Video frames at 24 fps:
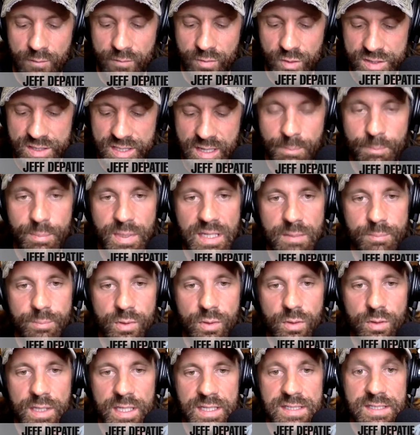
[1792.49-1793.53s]
for some
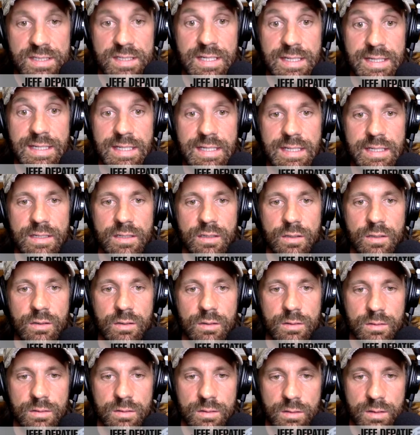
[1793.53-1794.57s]
people, it's to heal.